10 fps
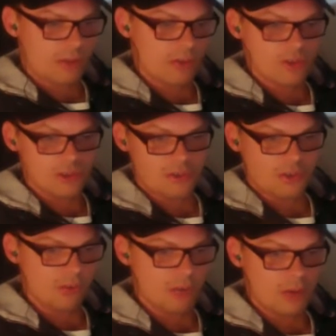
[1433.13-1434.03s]

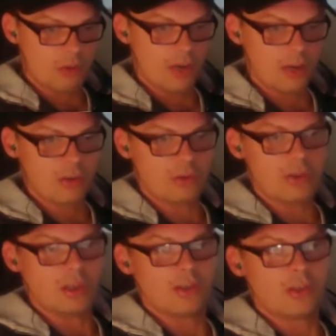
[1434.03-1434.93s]
I would like to add
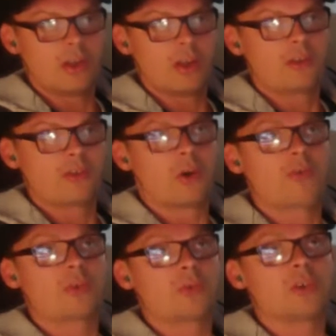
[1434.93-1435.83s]
this feature, and blah blah
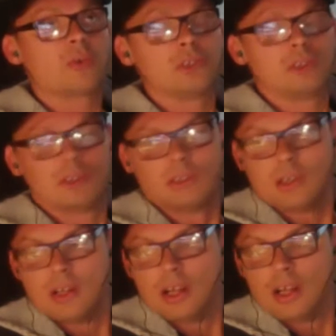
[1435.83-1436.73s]
blah, and
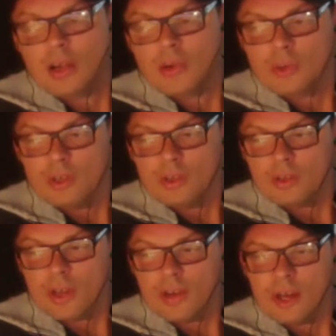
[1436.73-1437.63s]
so often
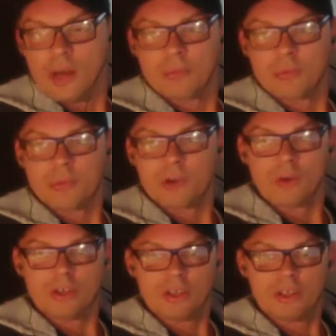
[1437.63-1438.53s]
we
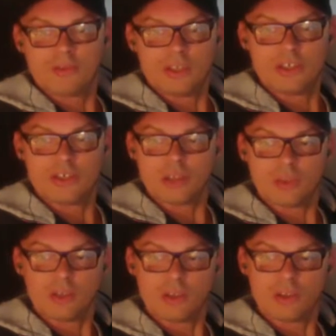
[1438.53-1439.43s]
end up
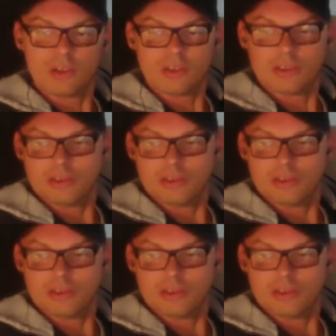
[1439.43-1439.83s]
coding features